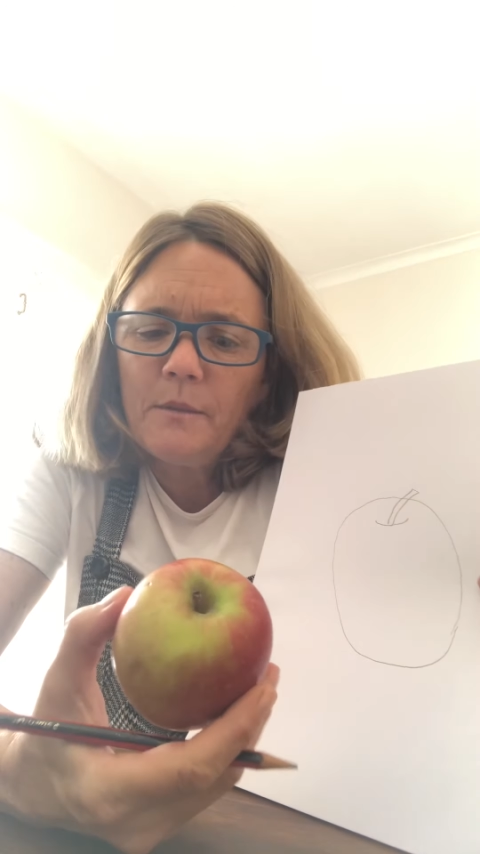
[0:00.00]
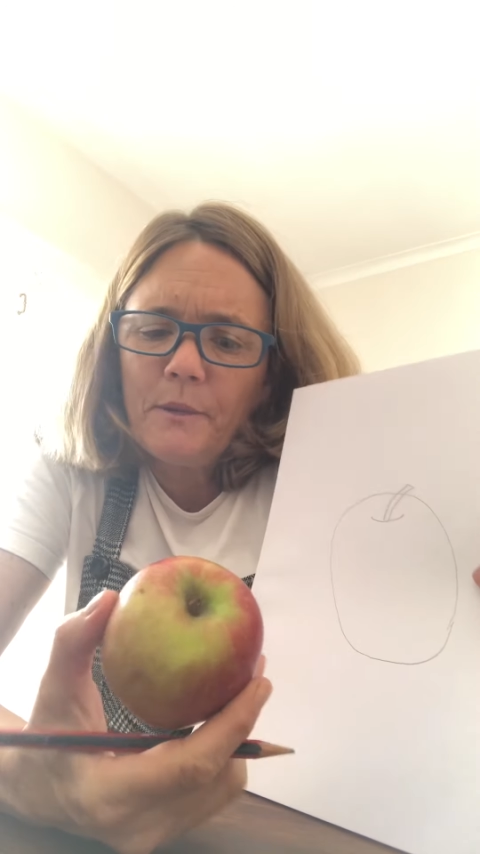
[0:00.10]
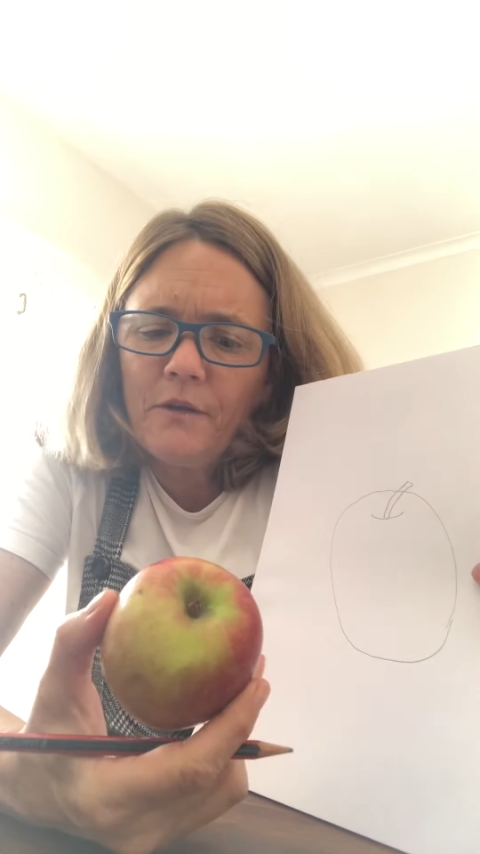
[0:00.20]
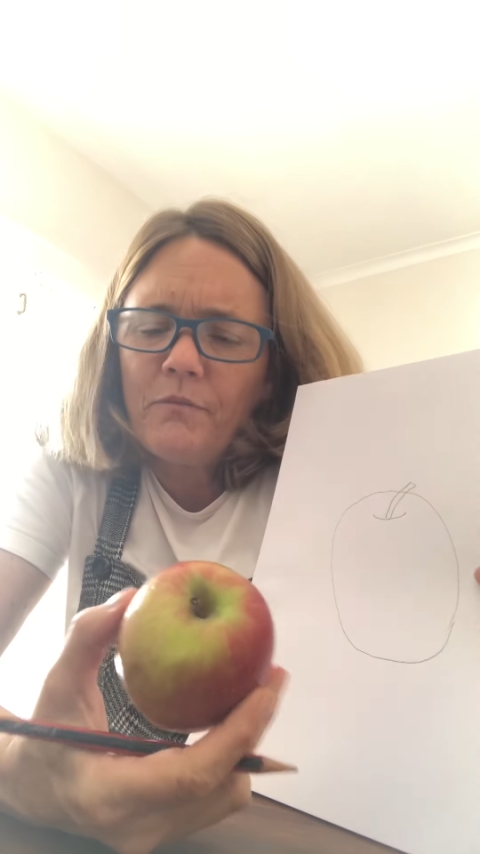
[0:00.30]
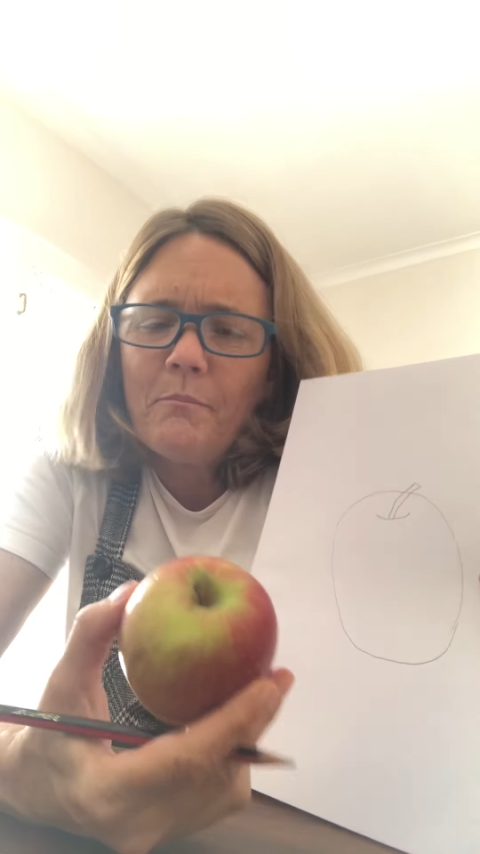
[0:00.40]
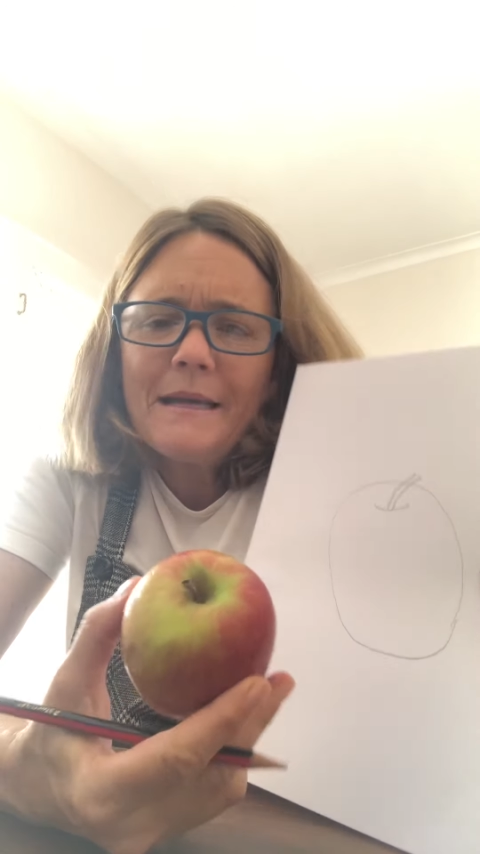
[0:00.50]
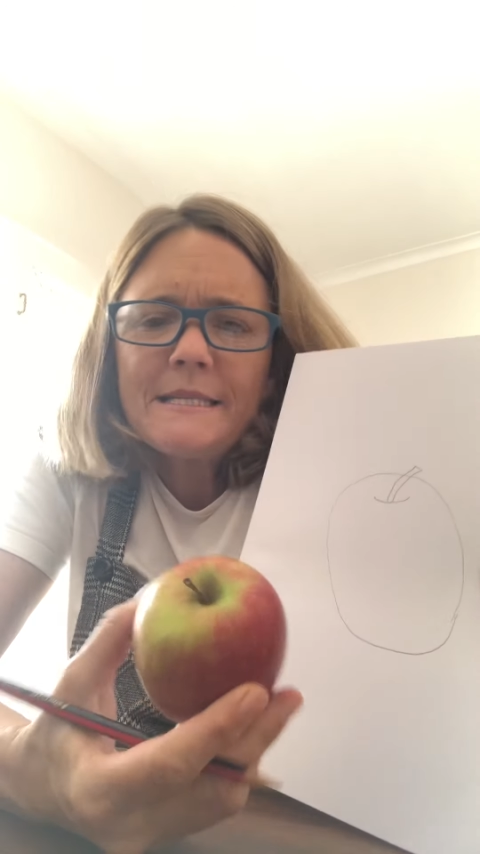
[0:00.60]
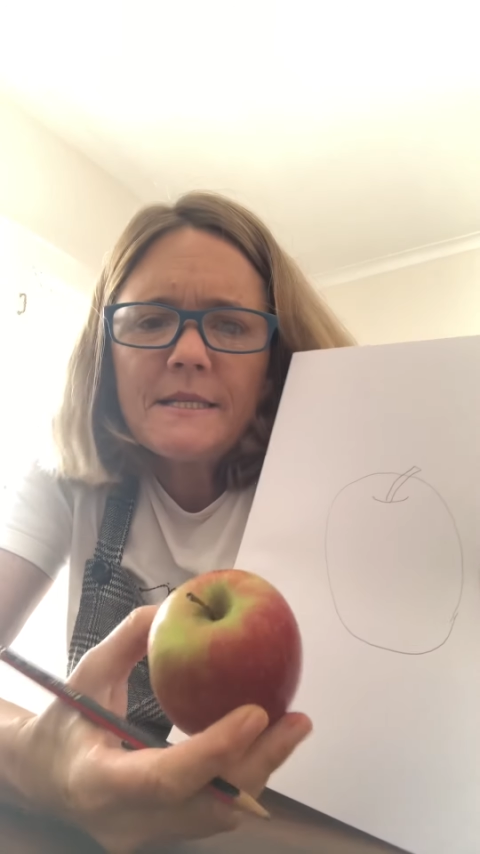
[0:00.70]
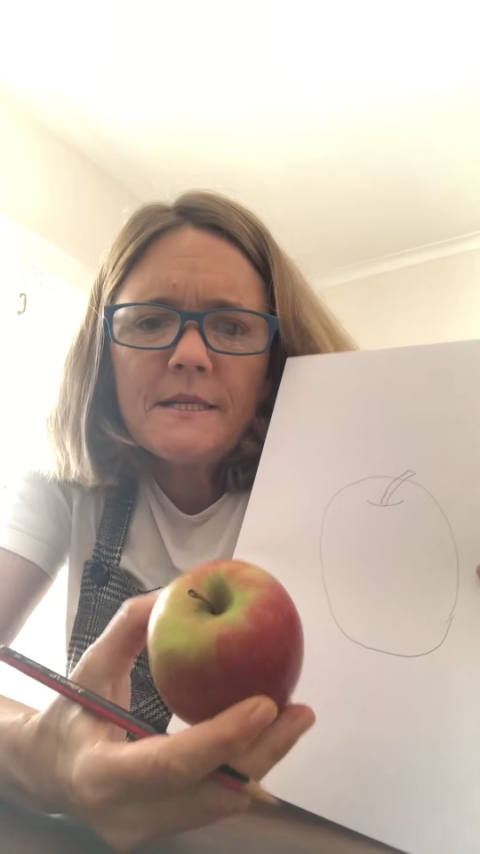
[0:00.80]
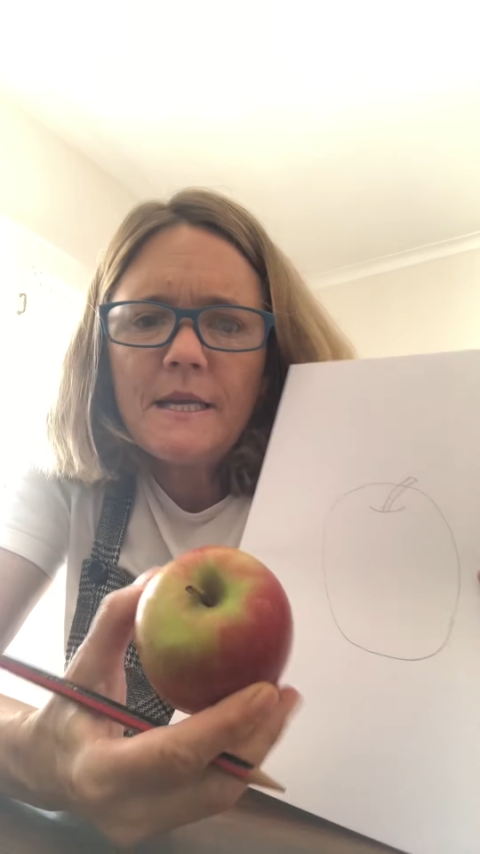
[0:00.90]
bit of
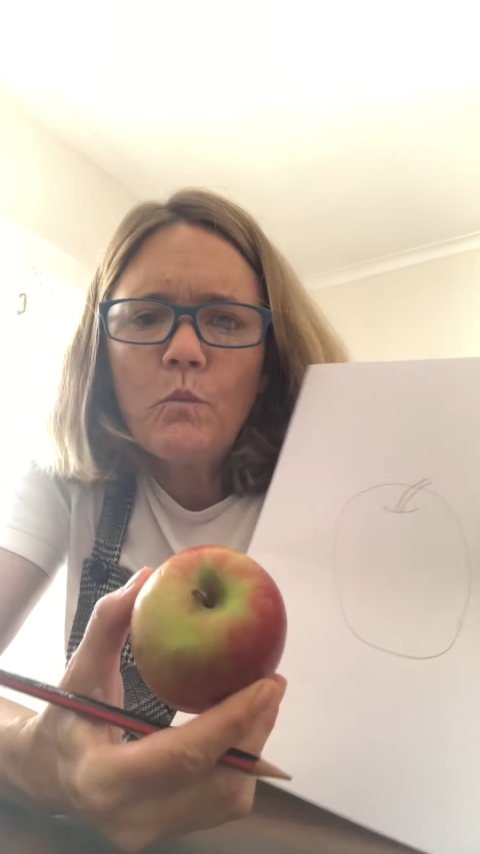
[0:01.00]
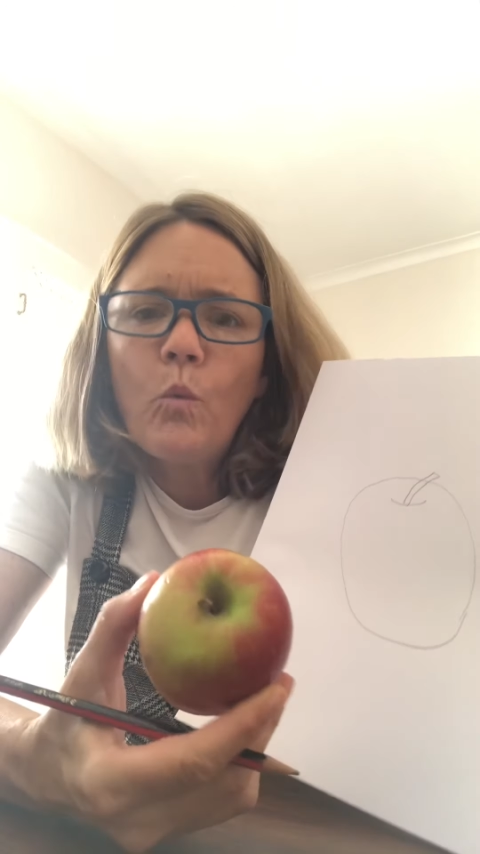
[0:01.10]
mustardy,